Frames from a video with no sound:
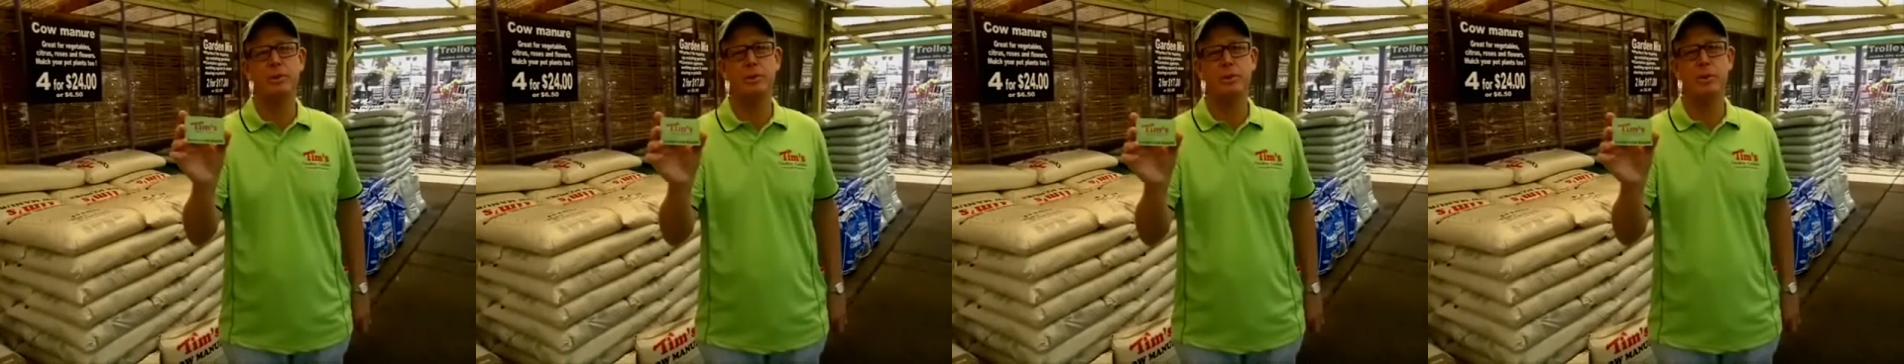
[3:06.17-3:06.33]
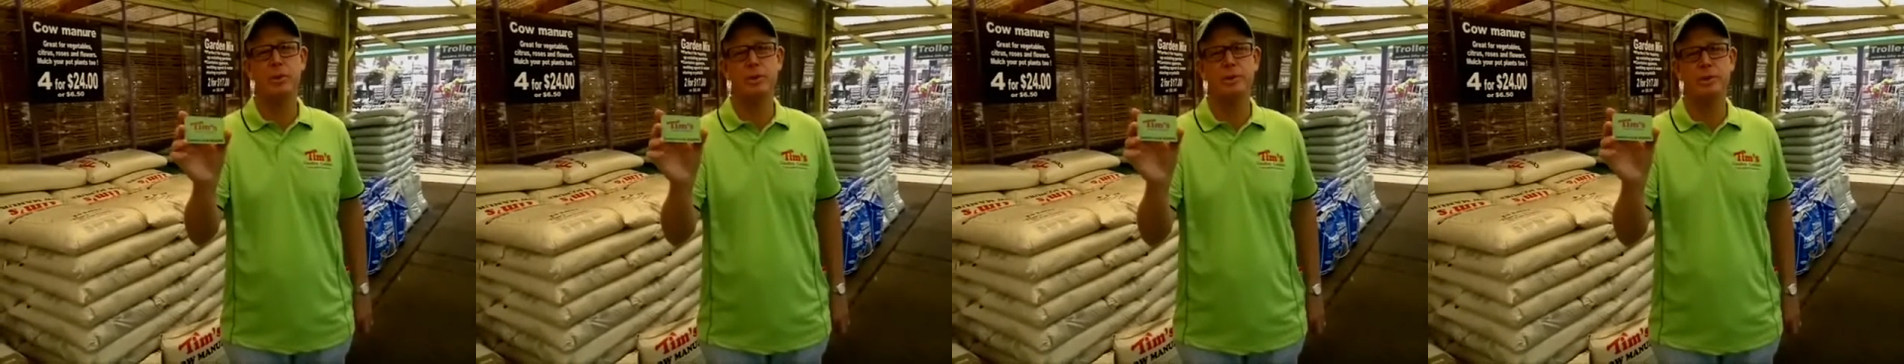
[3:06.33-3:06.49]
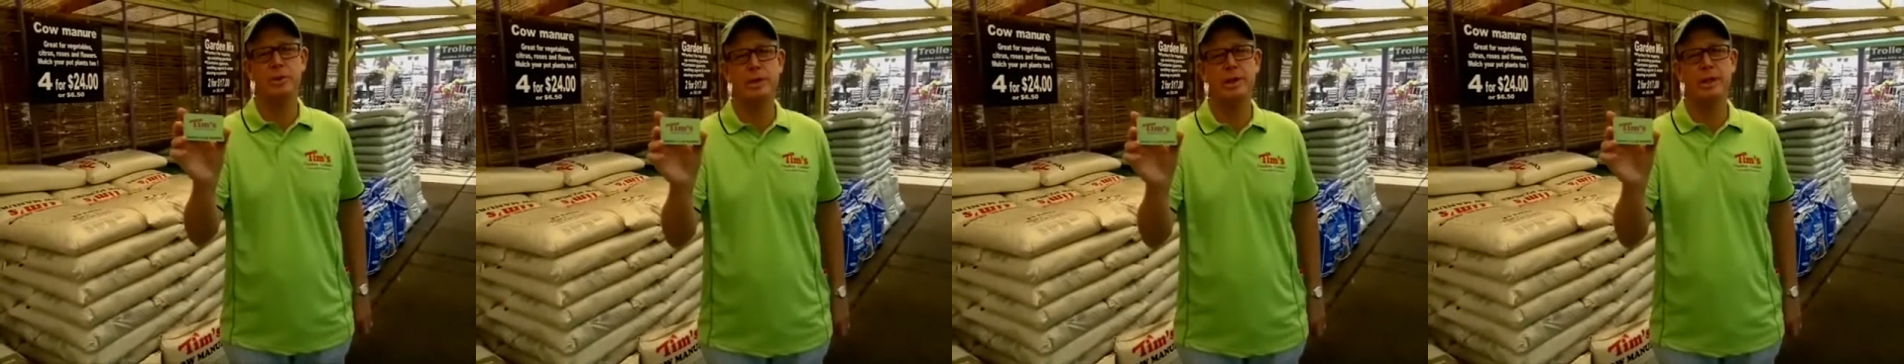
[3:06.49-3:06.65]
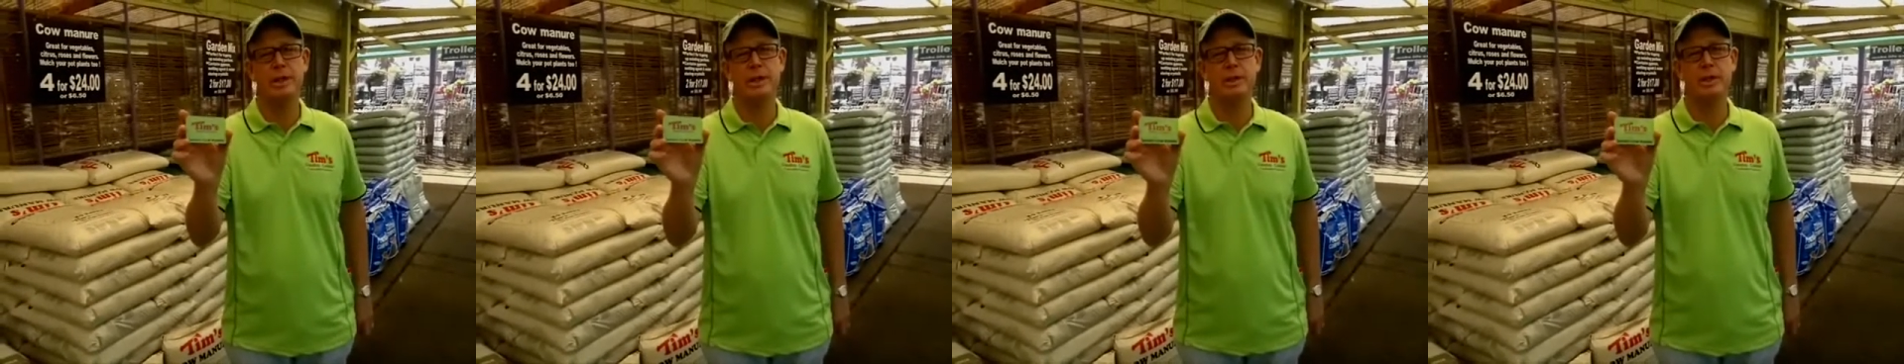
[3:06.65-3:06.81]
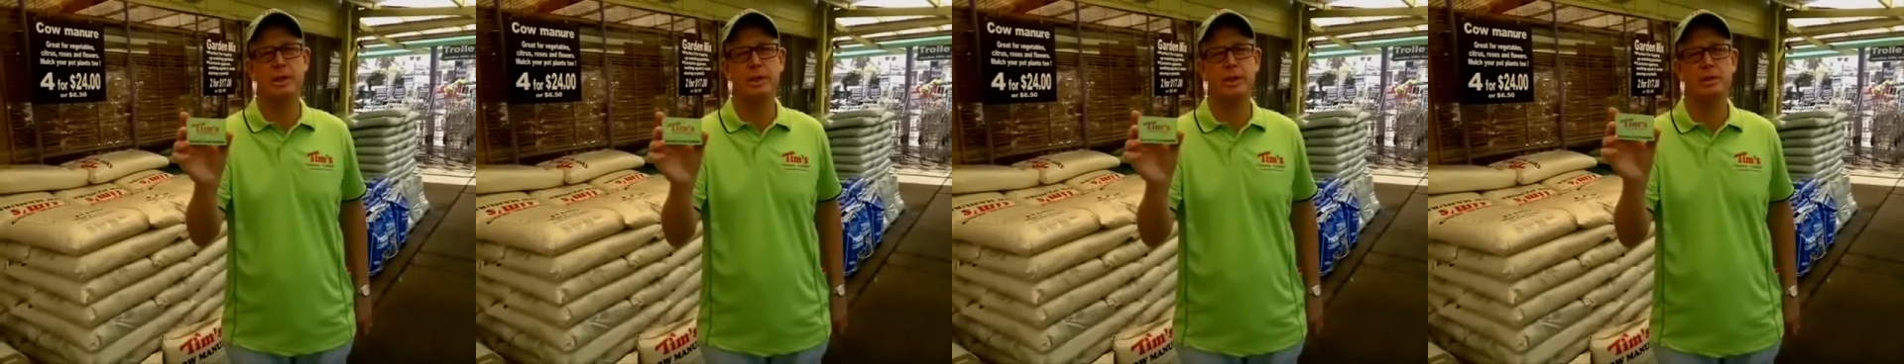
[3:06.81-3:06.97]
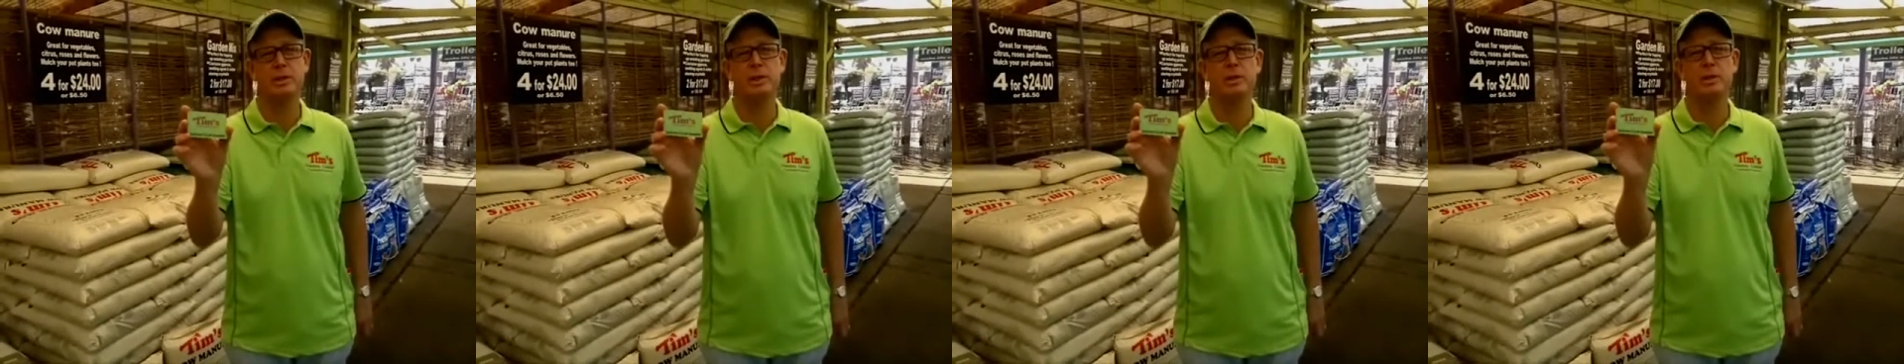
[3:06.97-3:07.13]
you also get
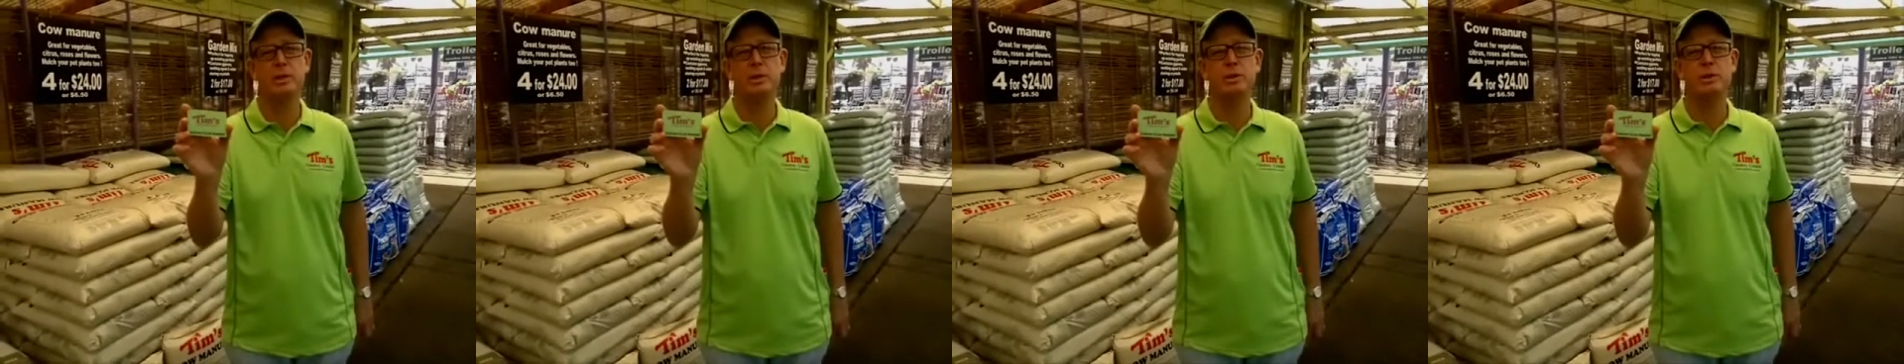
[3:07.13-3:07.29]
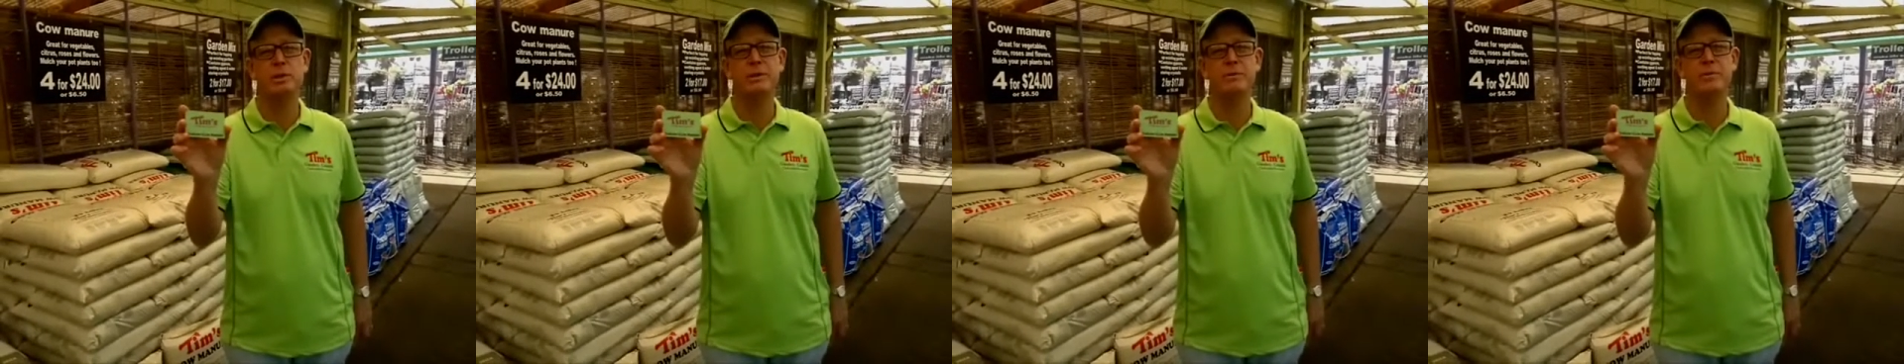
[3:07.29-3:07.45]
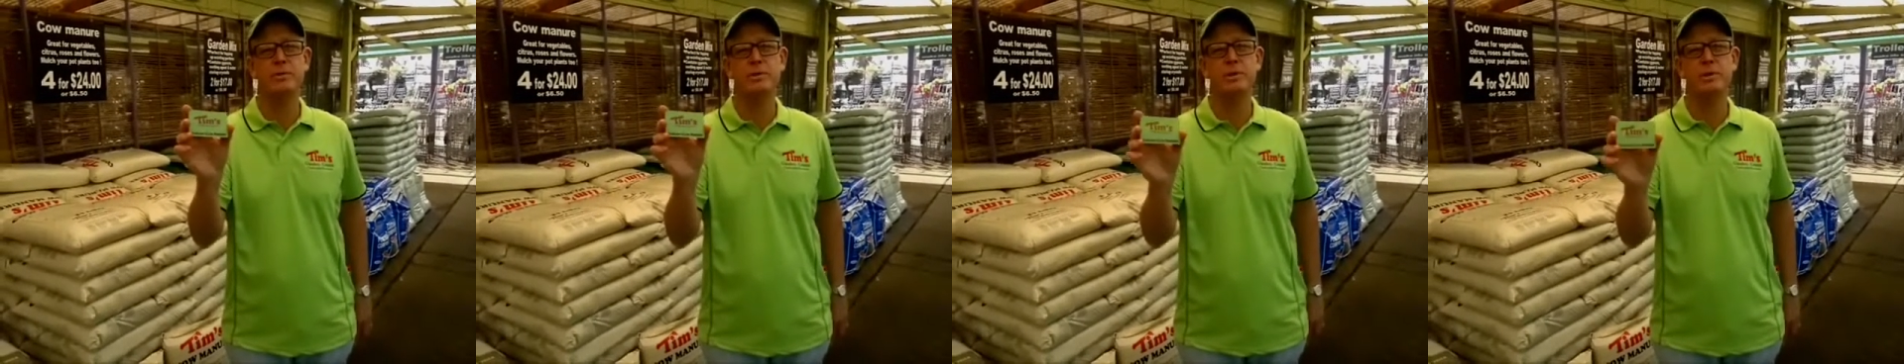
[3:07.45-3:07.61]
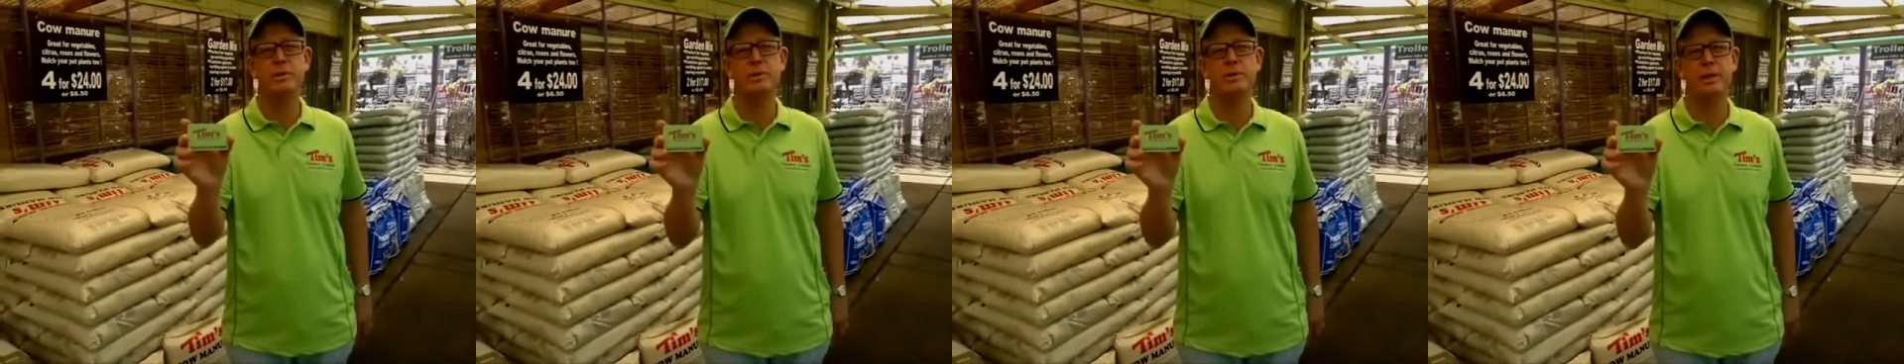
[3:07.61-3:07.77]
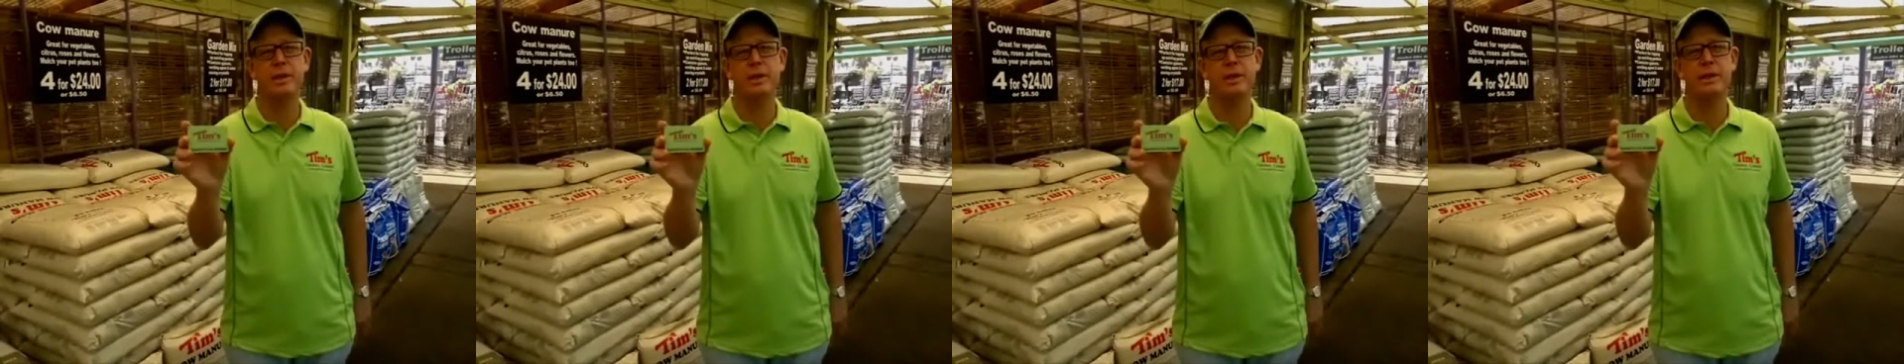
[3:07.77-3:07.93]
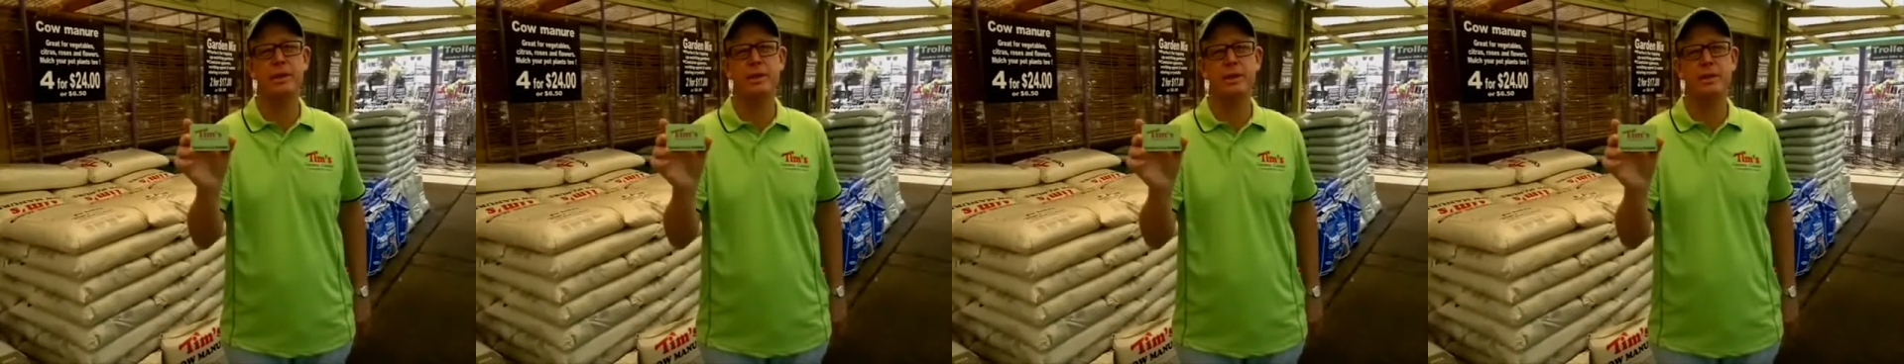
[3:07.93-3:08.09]
an exclusive
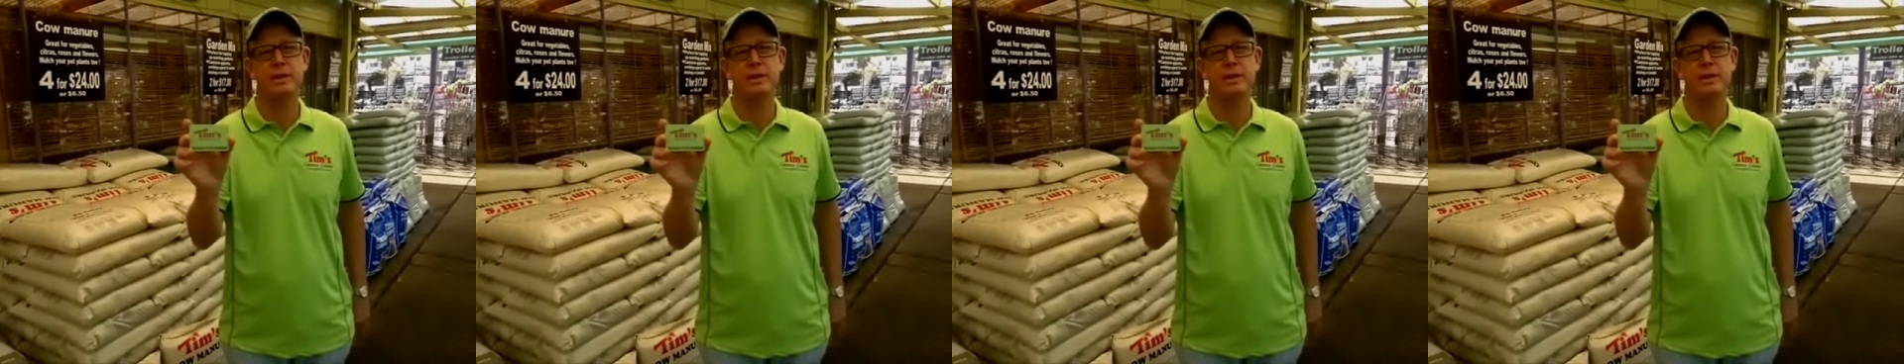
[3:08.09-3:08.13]
newsletter